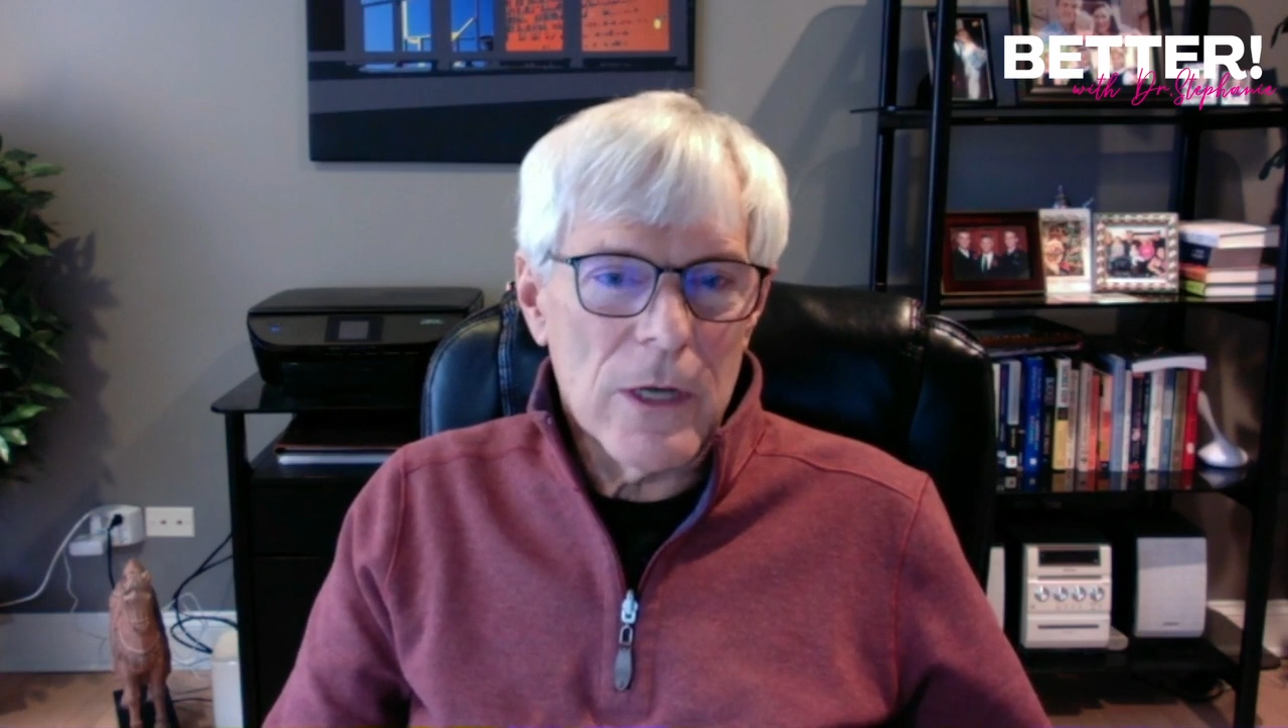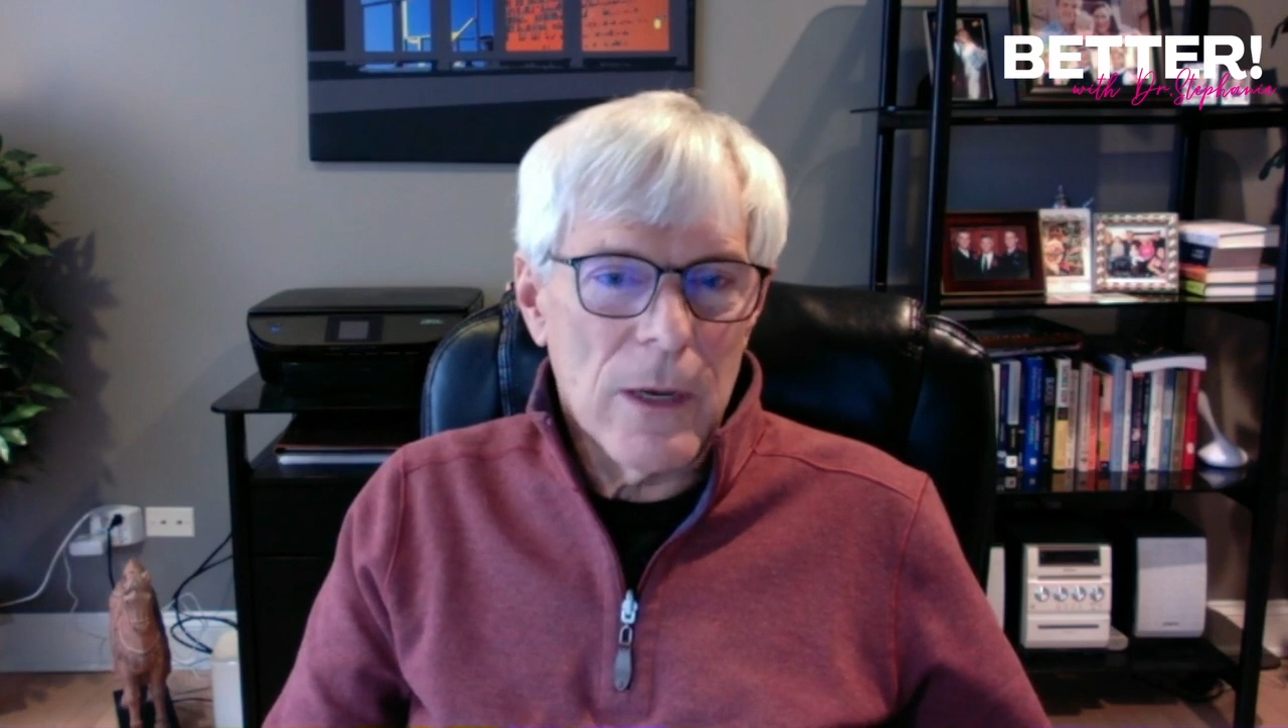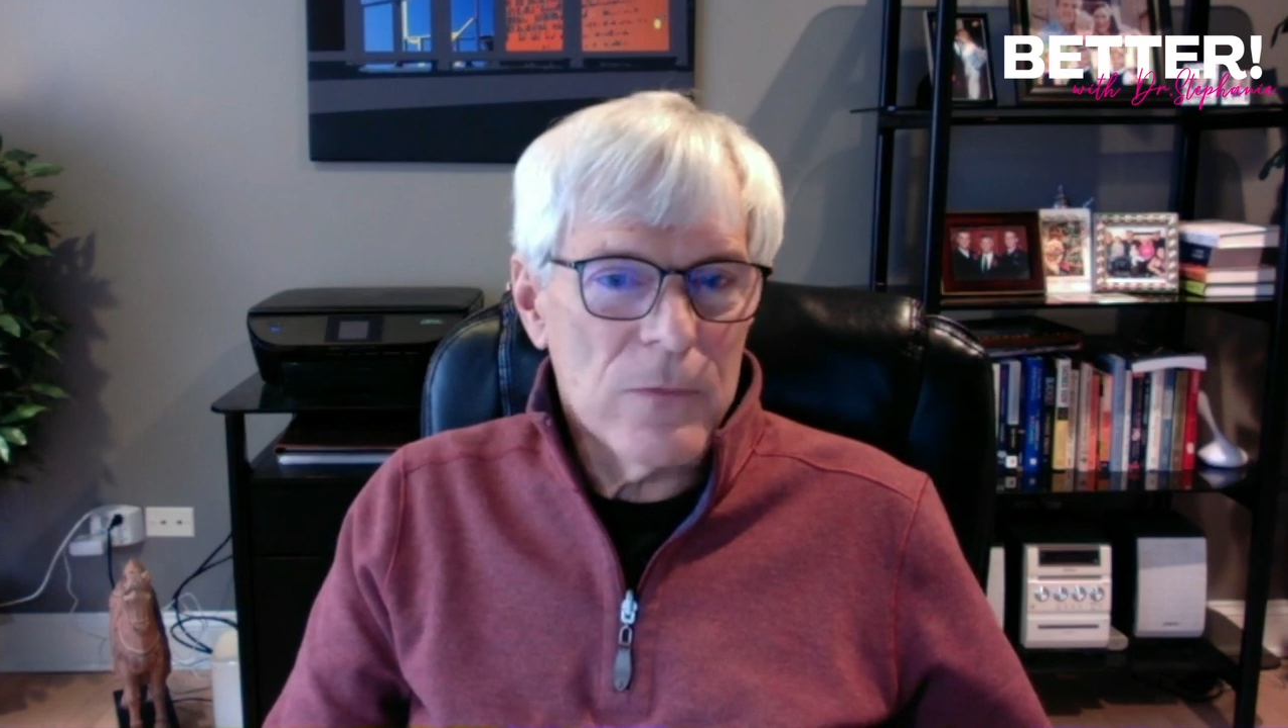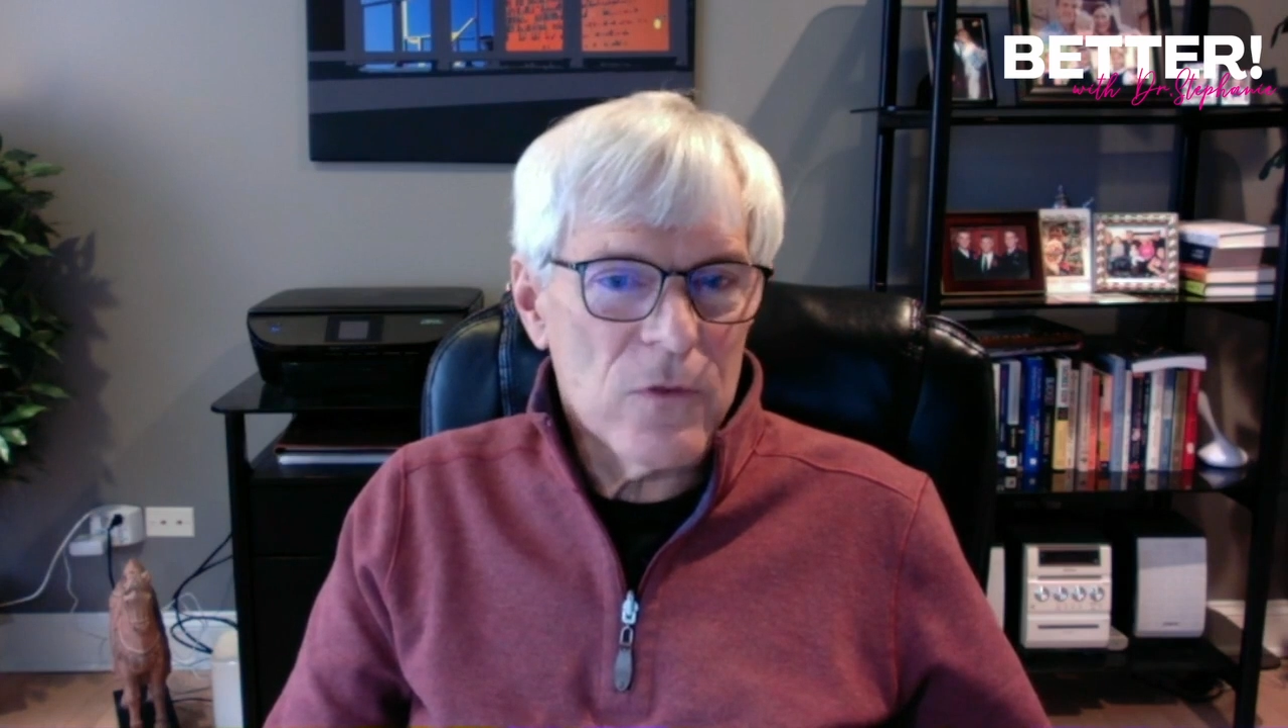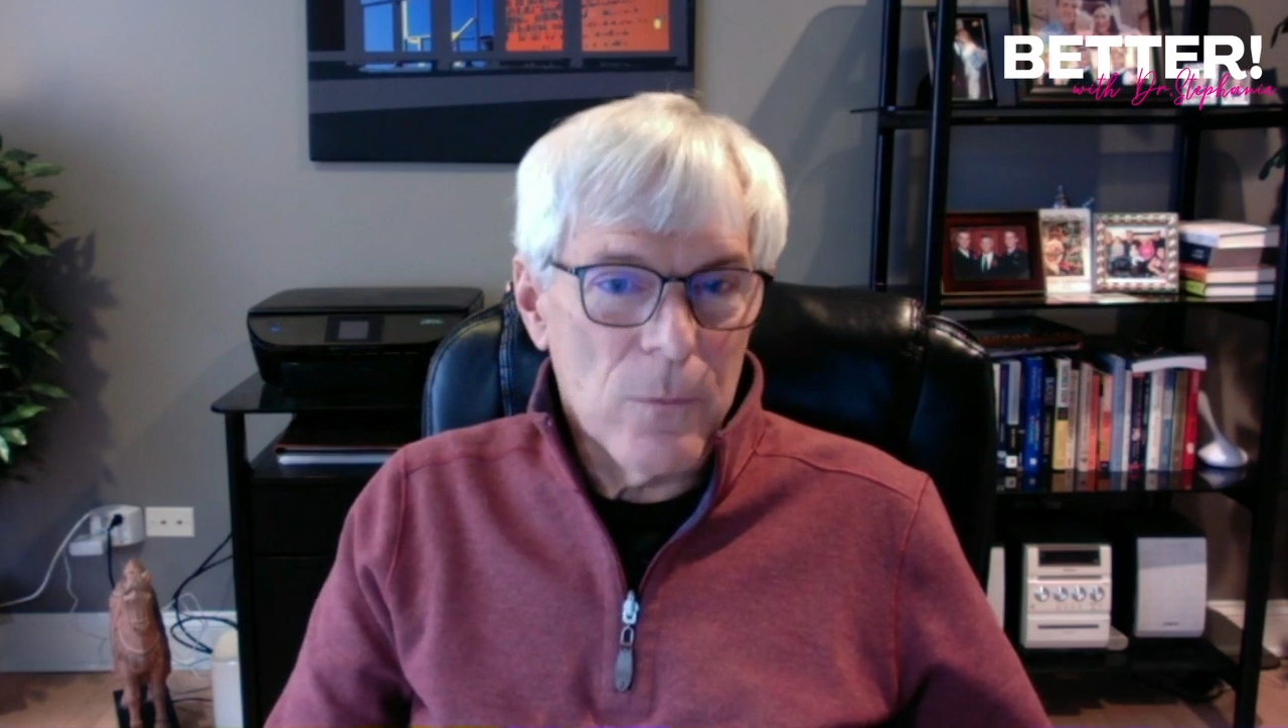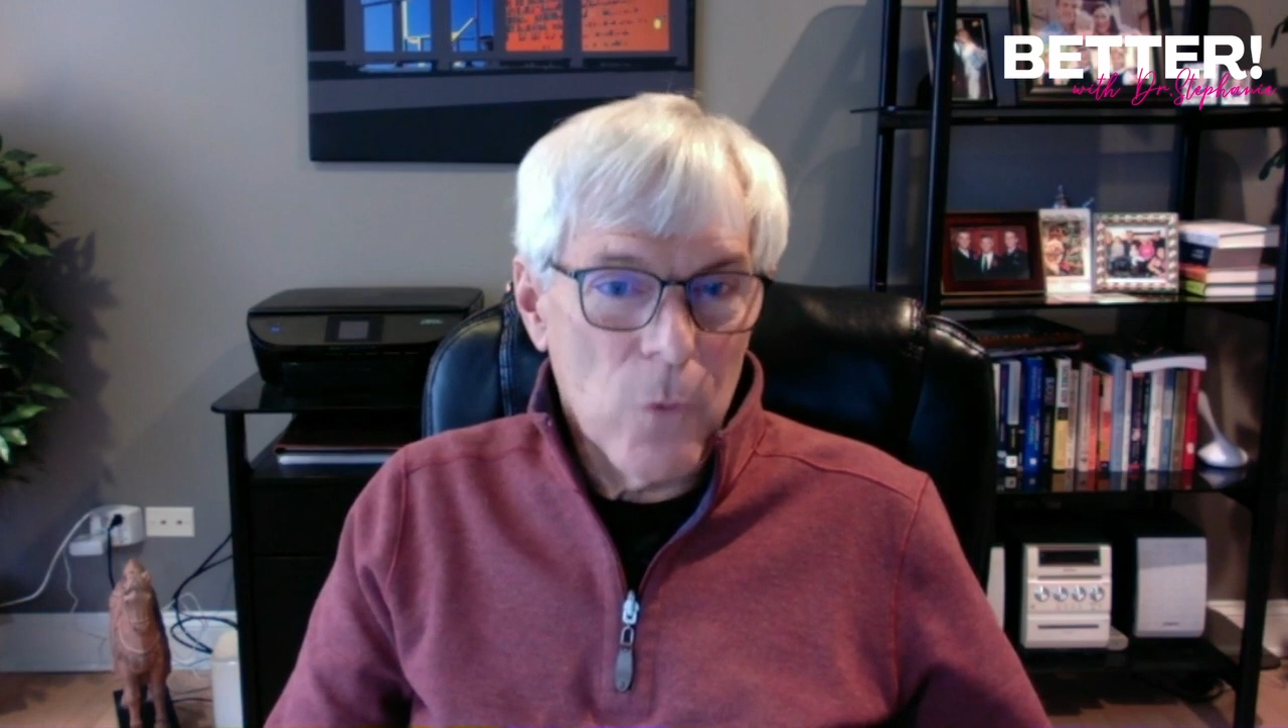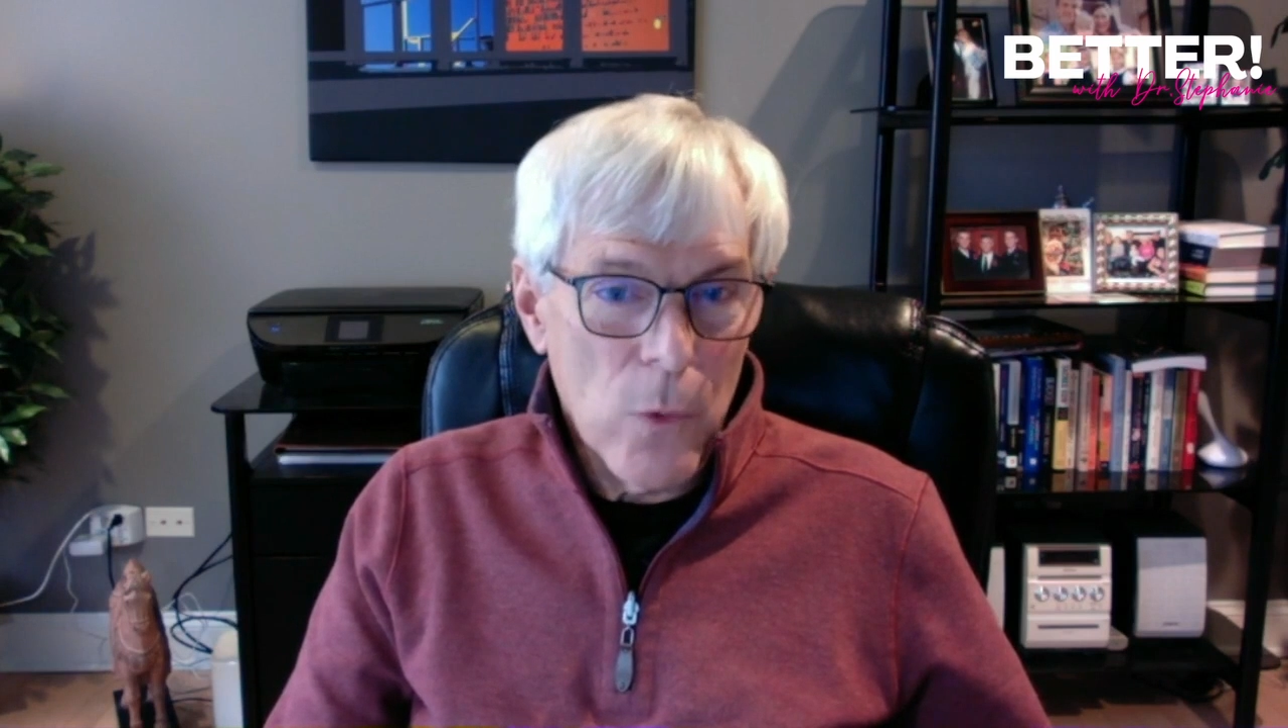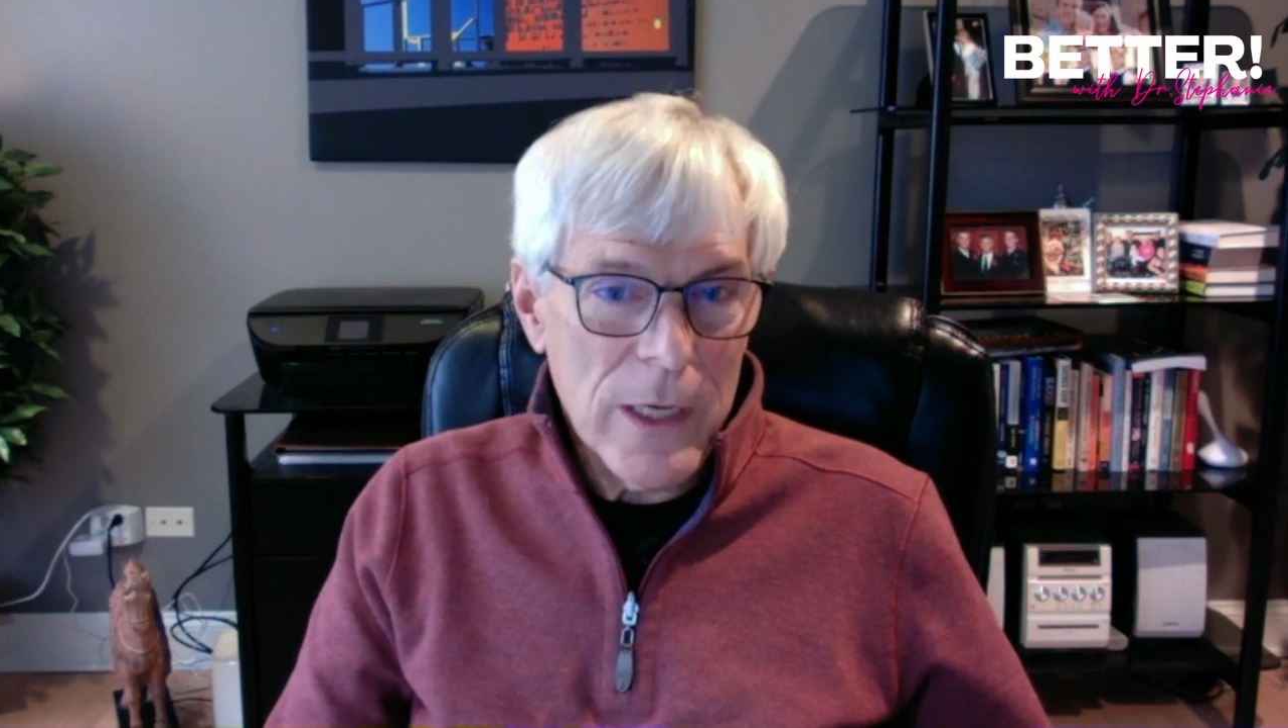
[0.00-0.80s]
comes from